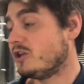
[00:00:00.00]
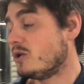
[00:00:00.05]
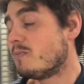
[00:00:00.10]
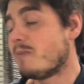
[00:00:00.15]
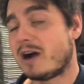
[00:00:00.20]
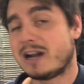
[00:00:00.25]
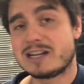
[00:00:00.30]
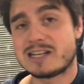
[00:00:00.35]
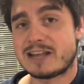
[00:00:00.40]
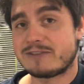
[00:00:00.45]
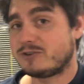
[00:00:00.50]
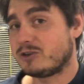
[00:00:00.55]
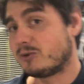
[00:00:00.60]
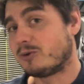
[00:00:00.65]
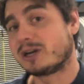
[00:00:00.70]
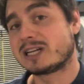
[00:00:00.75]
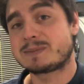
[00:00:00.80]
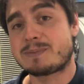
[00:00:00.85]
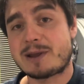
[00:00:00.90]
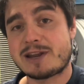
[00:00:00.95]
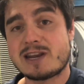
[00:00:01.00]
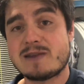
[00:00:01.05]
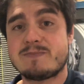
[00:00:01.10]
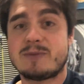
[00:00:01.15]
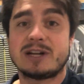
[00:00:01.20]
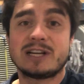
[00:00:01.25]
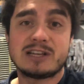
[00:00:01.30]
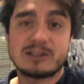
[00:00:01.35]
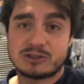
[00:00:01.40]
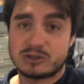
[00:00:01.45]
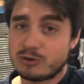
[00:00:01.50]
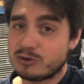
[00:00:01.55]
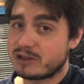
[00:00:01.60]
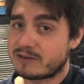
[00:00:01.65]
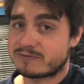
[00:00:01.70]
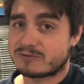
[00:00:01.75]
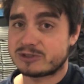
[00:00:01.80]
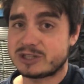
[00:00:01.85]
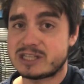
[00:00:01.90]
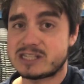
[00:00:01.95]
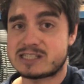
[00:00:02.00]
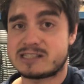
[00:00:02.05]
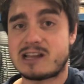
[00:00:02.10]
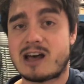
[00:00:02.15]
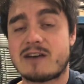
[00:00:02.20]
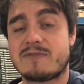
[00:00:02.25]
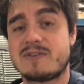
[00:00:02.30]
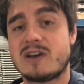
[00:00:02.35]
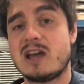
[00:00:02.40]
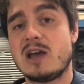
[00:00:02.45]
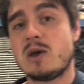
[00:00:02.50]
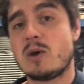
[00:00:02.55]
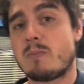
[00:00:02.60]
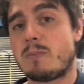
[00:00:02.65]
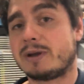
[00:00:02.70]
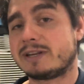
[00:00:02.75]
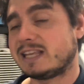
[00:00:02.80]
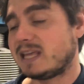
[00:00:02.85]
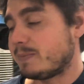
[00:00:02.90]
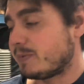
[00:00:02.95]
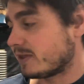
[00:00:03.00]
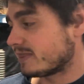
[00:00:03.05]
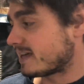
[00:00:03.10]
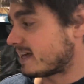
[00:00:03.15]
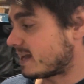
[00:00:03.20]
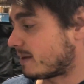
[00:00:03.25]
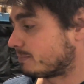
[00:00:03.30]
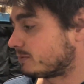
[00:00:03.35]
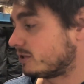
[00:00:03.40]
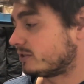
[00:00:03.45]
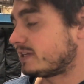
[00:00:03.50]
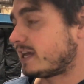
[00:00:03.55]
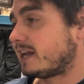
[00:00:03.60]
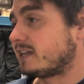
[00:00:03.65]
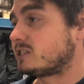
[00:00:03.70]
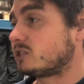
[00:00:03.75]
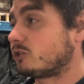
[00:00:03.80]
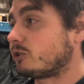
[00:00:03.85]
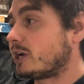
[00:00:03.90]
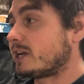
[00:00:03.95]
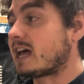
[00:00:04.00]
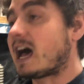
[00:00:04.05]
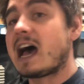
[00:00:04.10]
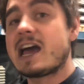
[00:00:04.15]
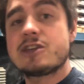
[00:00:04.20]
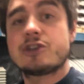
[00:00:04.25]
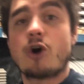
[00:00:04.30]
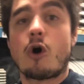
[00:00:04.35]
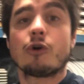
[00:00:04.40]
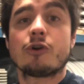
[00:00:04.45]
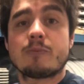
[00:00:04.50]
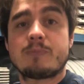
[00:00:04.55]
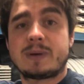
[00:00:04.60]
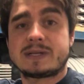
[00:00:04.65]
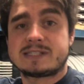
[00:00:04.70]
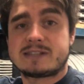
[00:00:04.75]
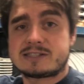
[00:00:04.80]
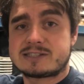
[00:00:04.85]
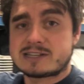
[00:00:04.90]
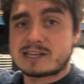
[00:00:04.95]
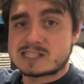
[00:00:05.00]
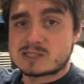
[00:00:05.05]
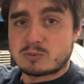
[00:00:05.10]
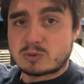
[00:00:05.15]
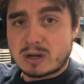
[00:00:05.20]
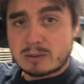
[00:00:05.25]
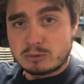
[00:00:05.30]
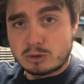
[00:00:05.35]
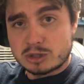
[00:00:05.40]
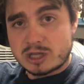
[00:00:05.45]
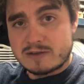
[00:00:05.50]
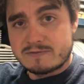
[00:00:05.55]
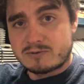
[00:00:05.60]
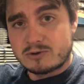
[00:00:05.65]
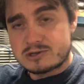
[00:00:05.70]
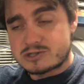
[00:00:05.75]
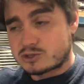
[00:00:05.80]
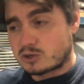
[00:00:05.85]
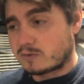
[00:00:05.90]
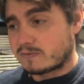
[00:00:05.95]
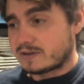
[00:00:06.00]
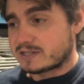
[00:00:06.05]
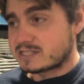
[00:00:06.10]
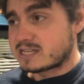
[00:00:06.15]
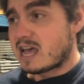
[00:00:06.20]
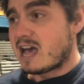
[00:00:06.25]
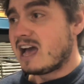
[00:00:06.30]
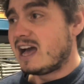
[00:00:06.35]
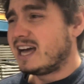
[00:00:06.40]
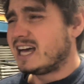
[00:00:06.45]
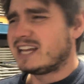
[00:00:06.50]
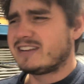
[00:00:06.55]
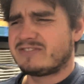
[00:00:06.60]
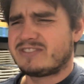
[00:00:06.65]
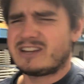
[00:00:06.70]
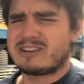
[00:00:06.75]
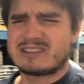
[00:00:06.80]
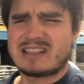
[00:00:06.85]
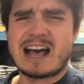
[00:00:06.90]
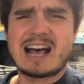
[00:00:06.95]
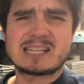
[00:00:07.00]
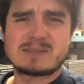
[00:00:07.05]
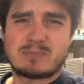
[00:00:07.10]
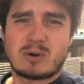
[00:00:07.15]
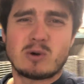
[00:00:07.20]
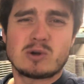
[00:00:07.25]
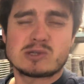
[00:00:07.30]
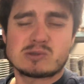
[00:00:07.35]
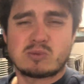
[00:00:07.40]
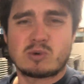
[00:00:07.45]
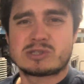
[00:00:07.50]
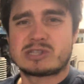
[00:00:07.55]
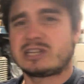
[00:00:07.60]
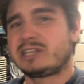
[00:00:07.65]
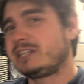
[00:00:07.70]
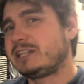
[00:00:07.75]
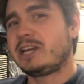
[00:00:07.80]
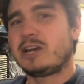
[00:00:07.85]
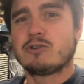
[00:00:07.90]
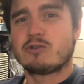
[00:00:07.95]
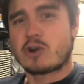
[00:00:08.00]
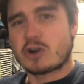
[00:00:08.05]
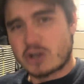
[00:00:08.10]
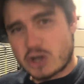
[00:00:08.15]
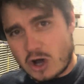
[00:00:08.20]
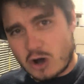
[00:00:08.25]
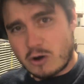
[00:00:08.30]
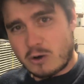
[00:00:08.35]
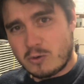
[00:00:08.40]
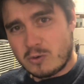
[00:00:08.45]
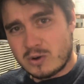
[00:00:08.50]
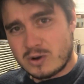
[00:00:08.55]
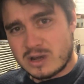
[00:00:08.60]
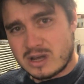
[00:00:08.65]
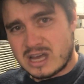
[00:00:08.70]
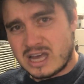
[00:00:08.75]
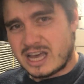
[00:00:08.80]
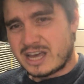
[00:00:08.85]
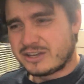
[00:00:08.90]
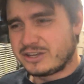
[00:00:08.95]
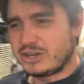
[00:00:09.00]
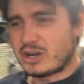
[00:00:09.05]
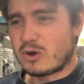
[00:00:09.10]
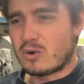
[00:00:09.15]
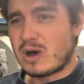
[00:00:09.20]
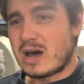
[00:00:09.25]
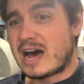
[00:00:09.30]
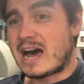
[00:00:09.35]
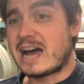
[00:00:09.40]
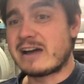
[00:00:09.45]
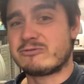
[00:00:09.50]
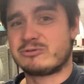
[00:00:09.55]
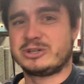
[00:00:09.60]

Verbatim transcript: you might if you don't want to spend any money, do the free stuff. But keeping that up to date is great. I go to businesses when I'm looking for a service, and if their last post was a year ago, you know, I